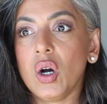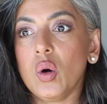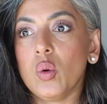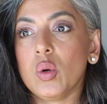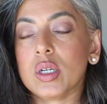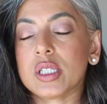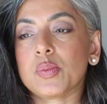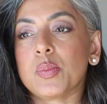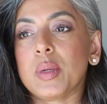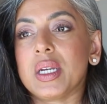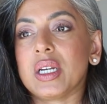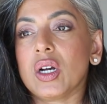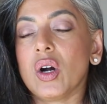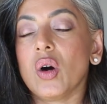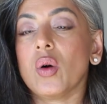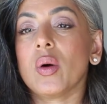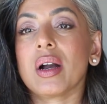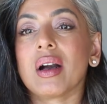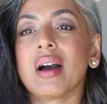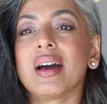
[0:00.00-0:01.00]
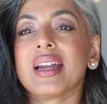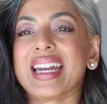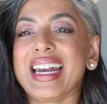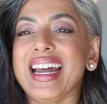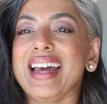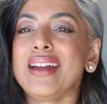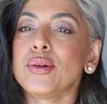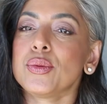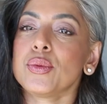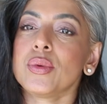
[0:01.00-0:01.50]
what's been going on, and
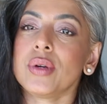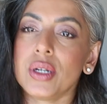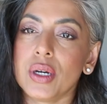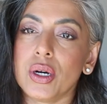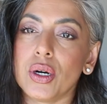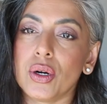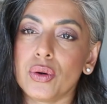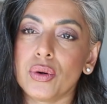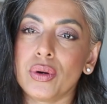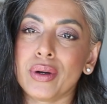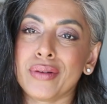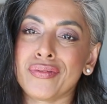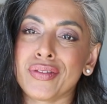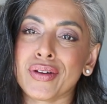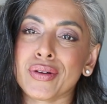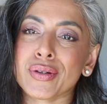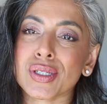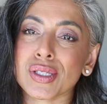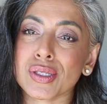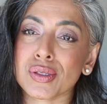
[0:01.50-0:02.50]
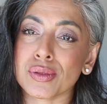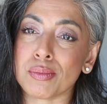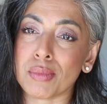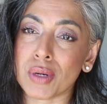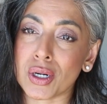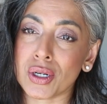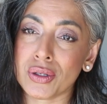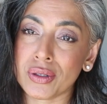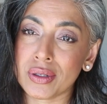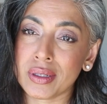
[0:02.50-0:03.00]
I don't know if they're
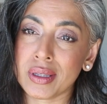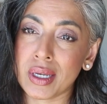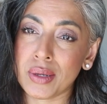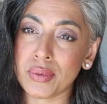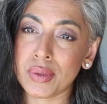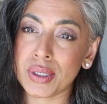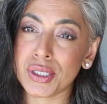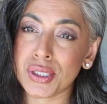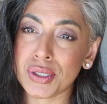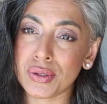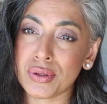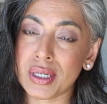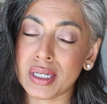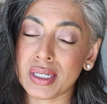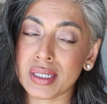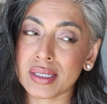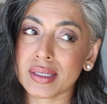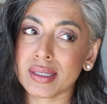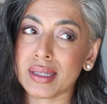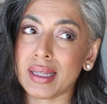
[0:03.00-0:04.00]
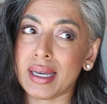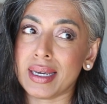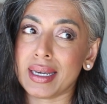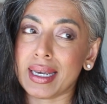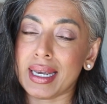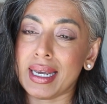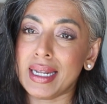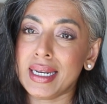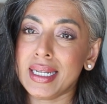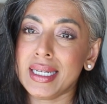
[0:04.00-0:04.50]
smart, they would do this, like
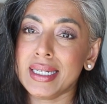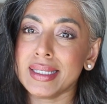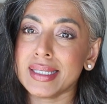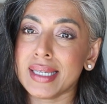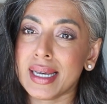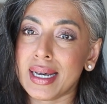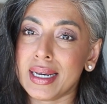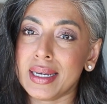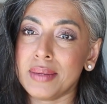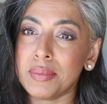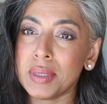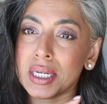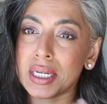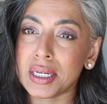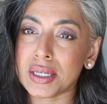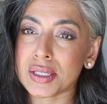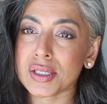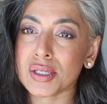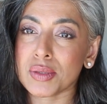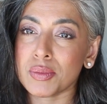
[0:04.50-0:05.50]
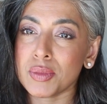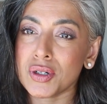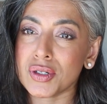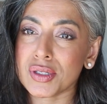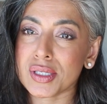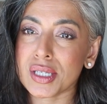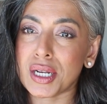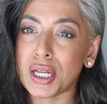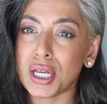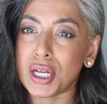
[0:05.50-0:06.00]
anytime a customer
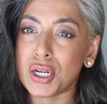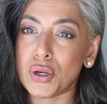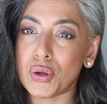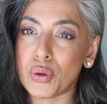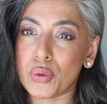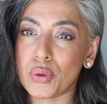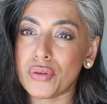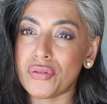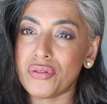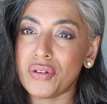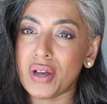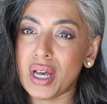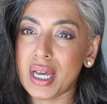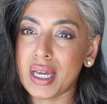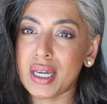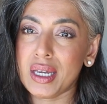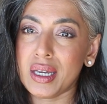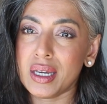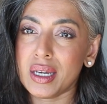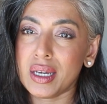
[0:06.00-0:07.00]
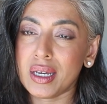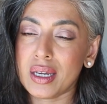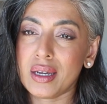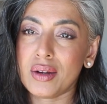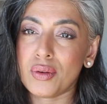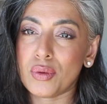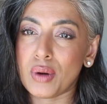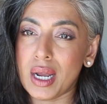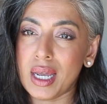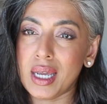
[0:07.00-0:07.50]
is hitting notify,
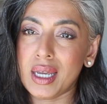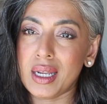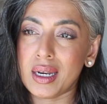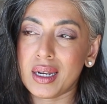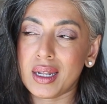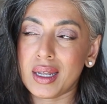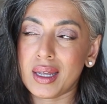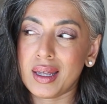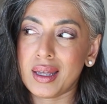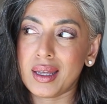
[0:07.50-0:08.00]
right?